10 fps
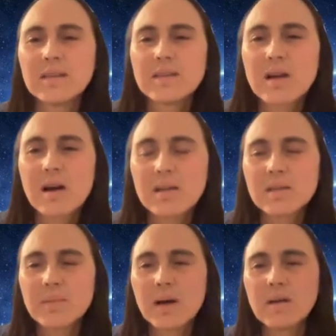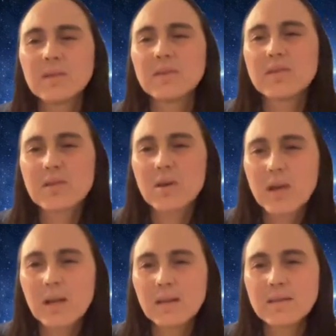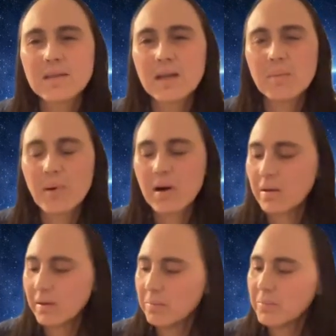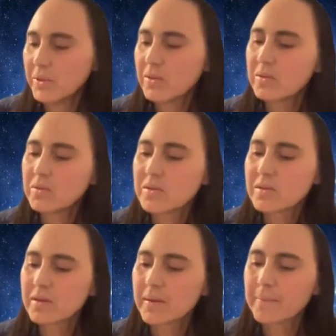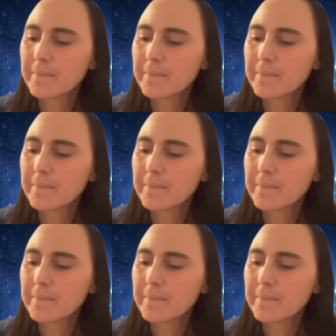It talked about soaking a tampon in booze.